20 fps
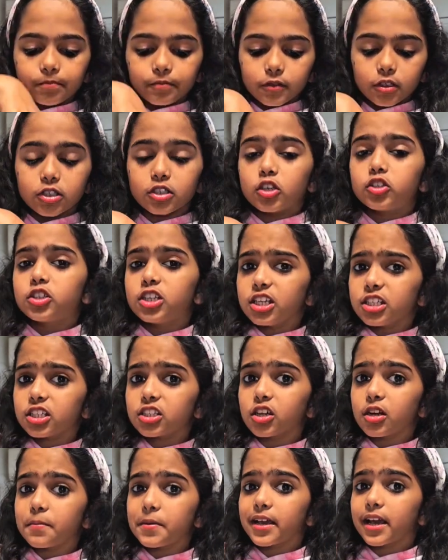So the cheese is
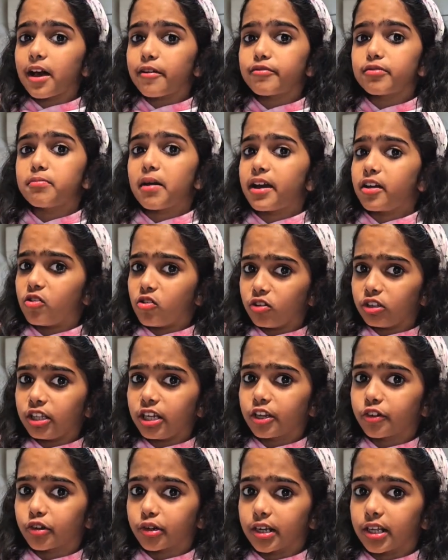going to be covered by all the
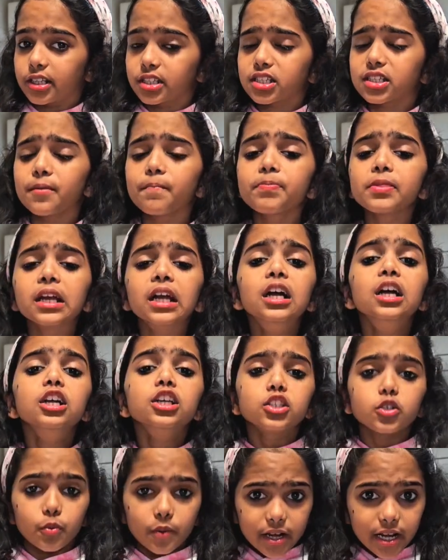ingredients.
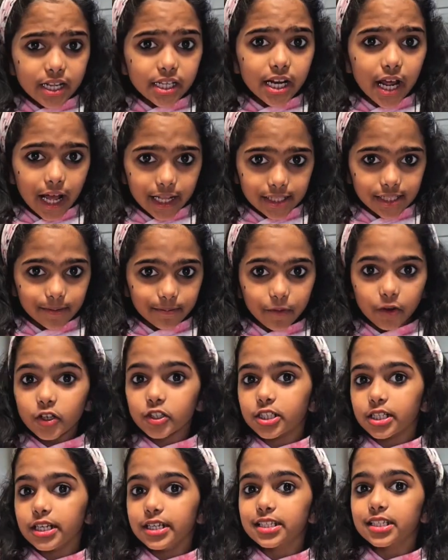So we need to add some more
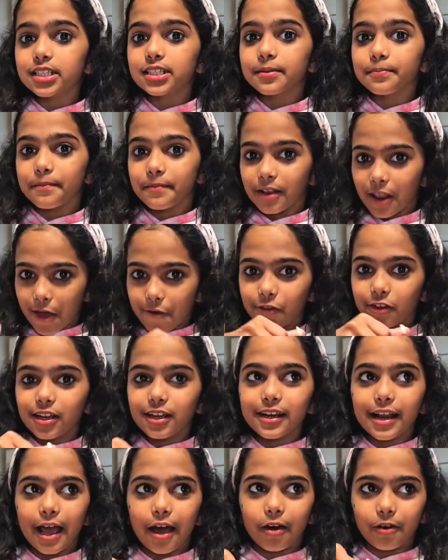cheese to level it
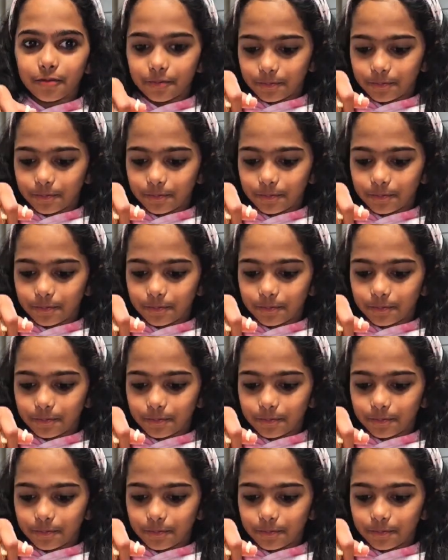out.